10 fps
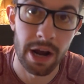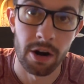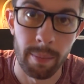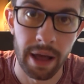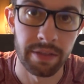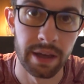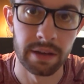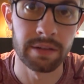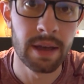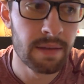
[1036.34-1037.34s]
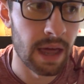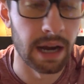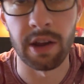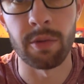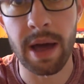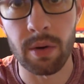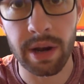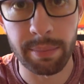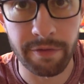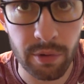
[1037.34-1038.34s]
better about things. And it doesn't matter what
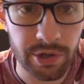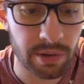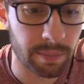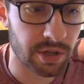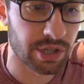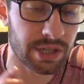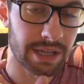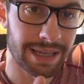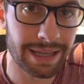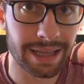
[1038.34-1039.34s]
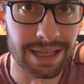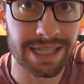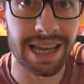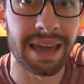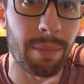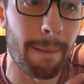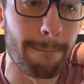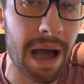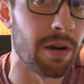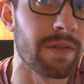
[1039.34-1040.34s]
type of food you eat, but just eating the same
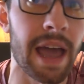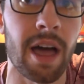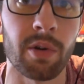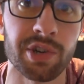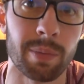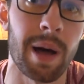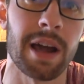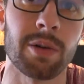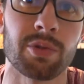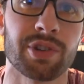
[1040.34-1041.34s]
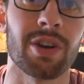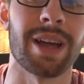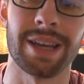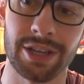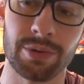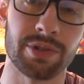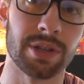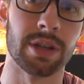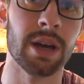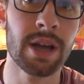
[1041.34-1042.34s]
amount of calories, your body will start getting used
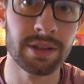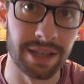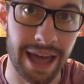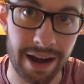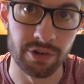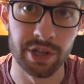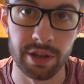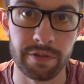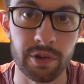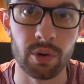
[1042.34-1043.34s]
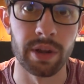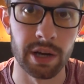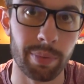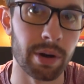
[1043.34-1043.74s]
to the to the energy and the fuel that you're